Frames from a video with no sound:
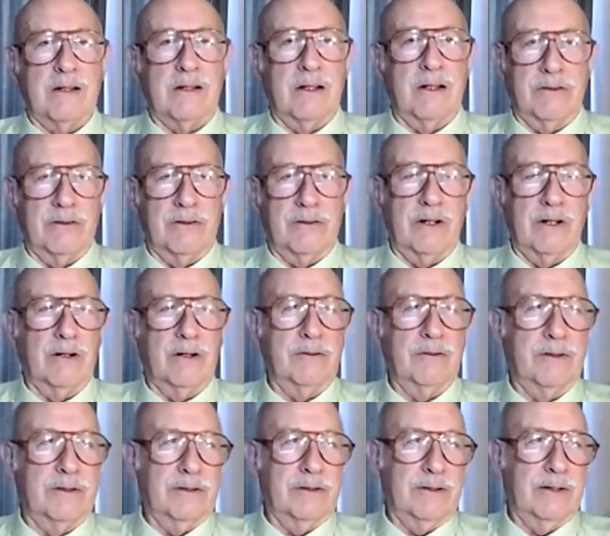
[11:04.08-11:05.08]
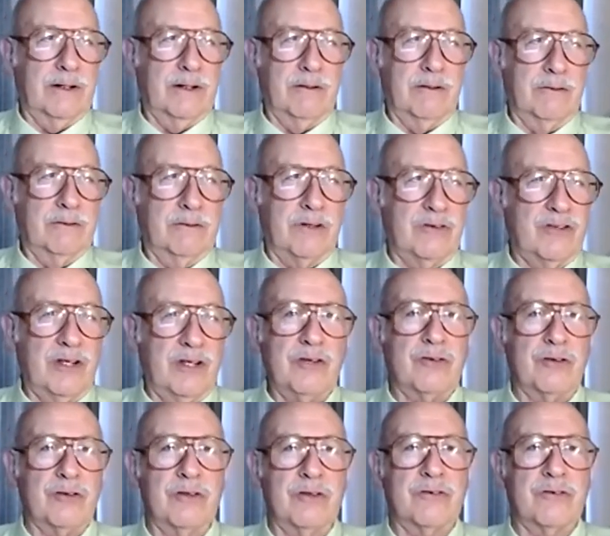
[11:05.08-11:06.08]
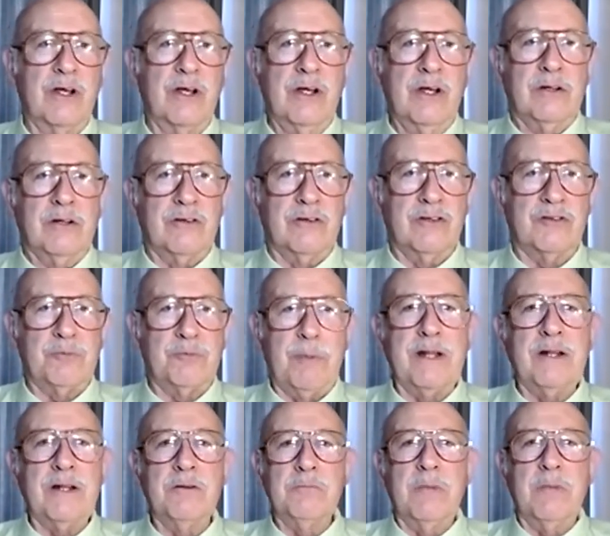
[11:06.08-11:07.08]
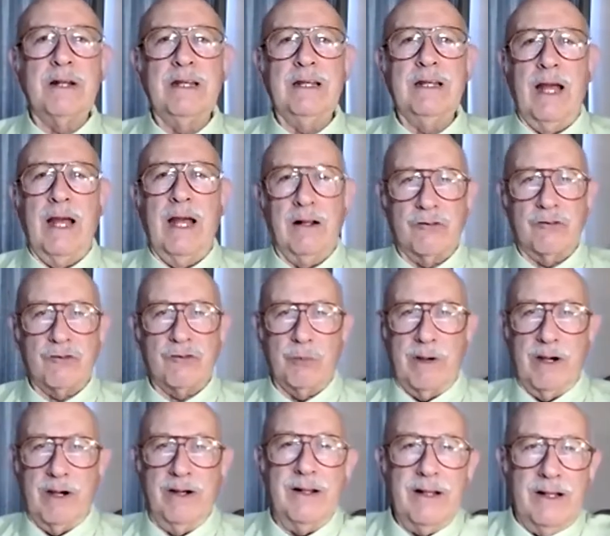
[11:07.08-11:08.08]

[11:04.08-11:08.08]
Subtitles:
their decisions to spend money elsewhere,